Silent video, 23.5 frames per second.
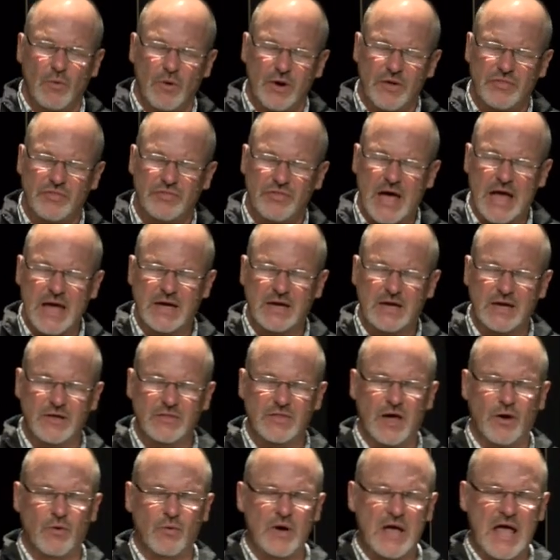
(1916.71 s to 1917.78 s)
We thank you
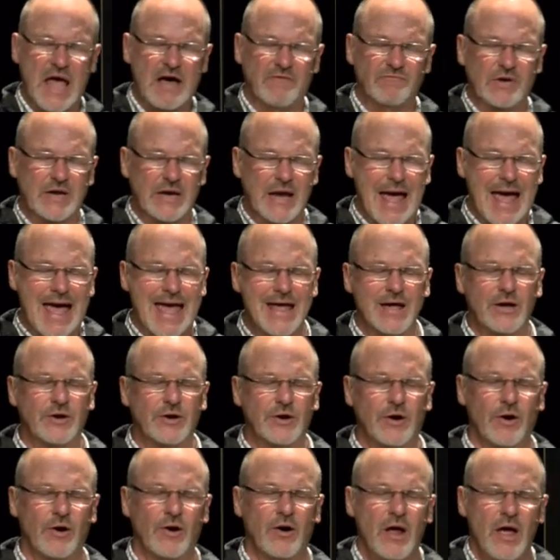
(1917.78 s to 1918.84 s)
that we have an
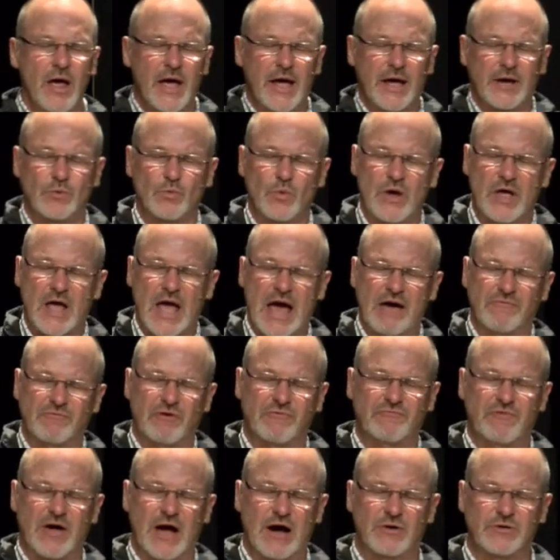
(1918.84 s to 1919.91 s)
anchor and we have a
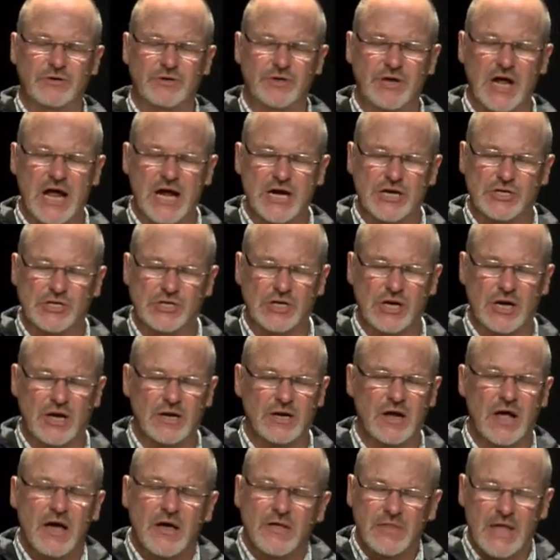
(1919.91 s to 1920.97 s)

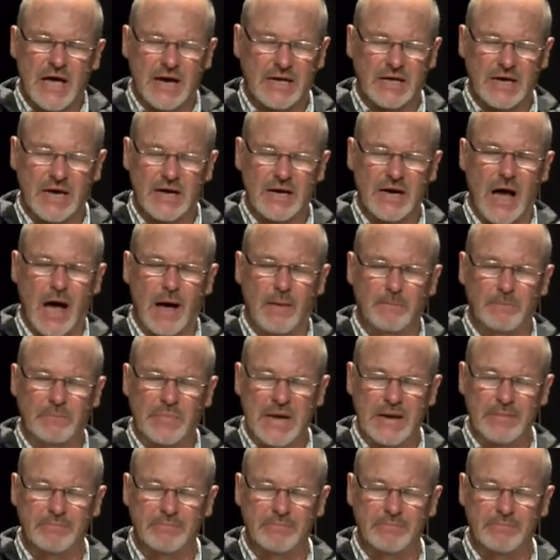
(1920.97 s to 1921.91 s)
foundation that cannot be